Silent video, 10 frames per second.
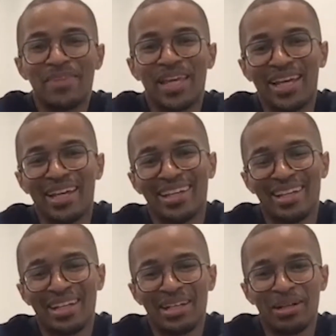
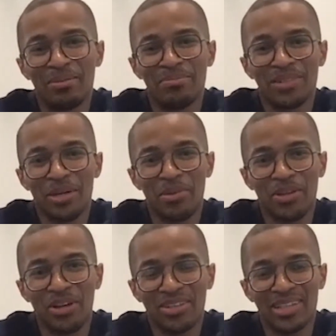and come
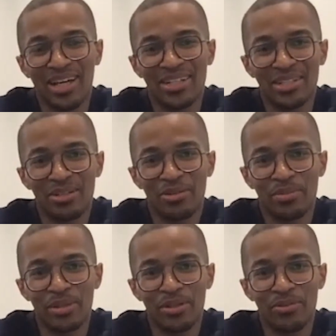alongside each other and
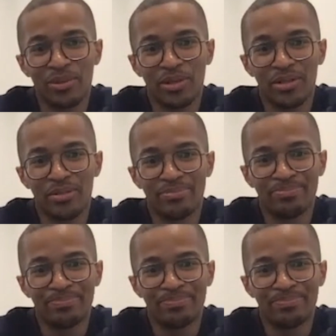be there for one another.